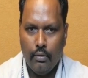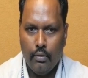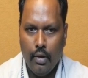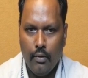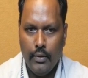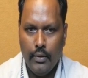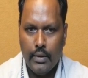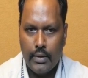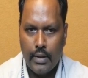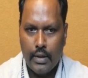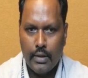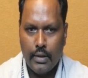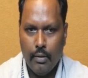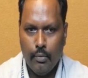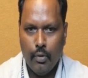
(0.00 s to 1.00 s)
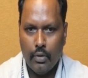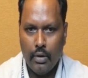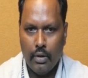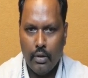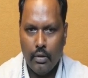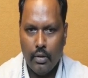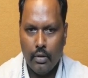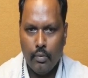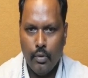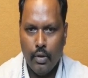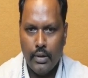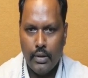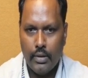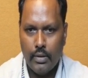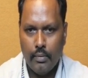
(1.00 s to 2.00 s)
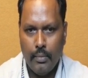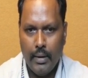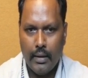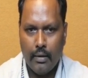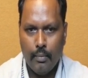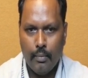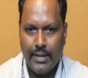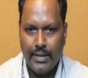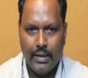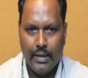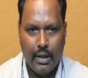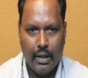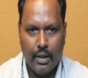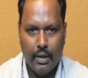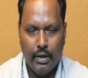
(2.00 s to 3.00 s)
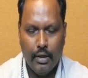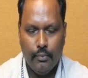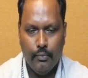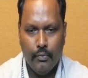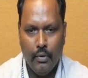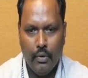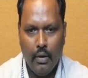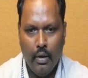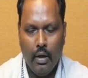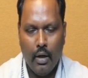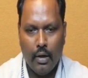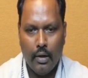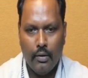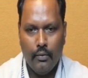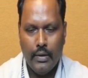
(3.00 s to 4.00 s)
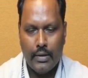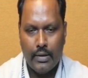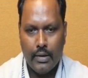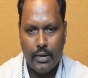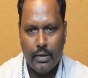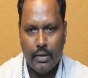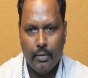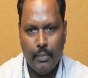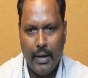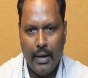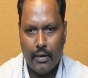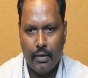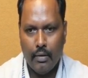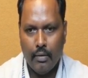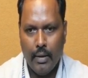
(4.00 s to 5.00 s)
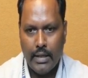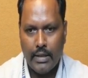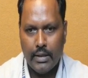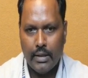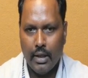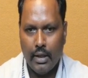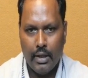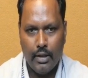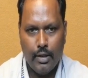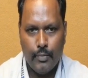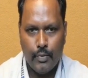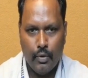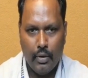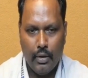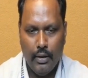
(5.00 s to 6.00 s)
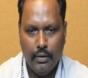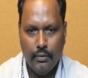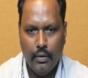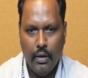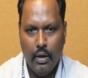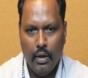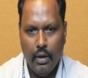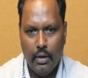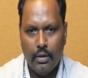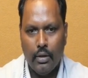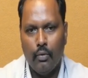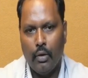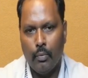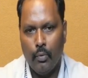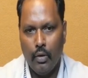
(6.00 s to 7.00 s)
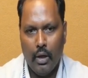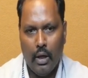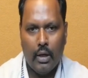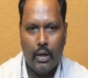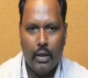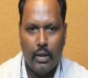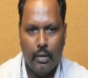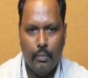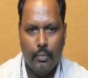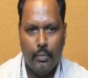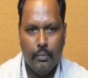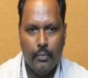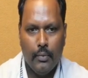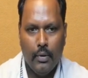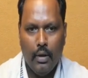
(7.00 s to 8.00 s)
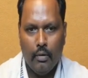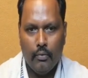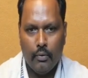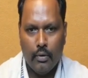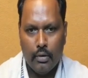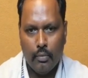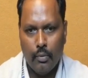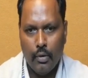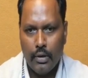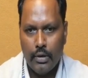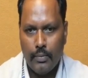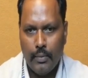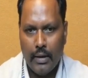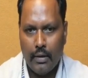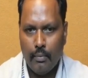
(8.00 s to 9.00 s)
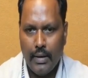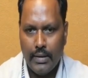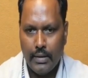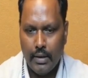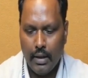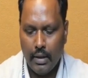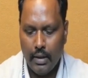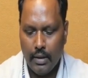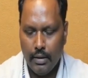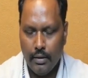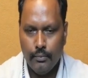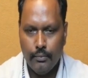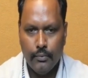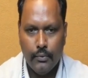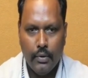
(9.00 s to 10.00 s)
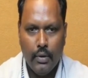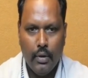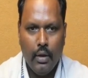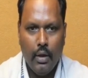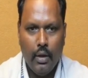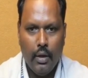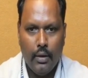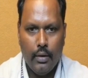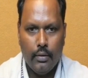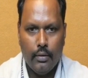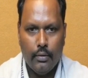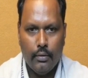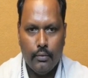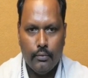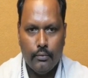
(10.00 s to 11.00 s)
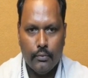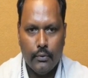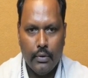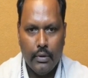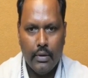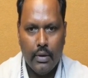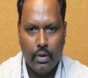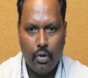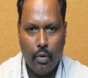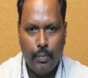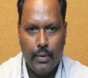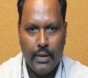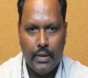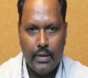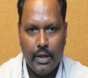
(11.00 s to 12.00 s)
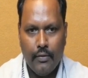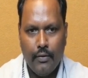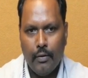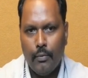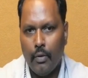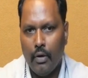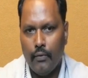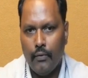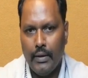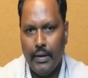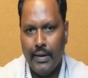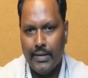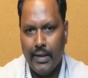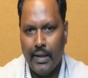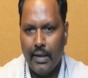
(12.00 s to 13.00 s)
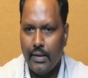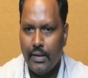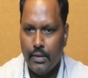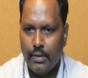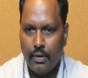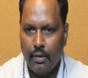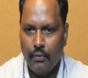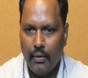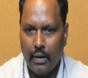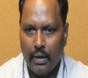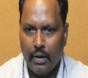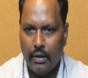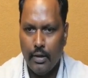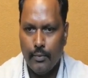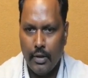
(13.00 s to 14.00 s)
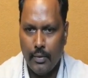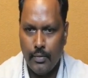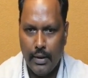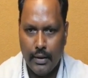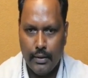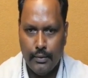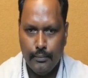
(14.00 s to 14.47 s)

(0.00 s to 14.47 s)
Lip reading: today we are discussing about that North-Morris pattern matching algorithm. Already we discussed in the pattern matching algorithms only. This is one more algorithm of North-Morris pattern matching algorithm, and this topic is available of a design analysis of algorithm subject.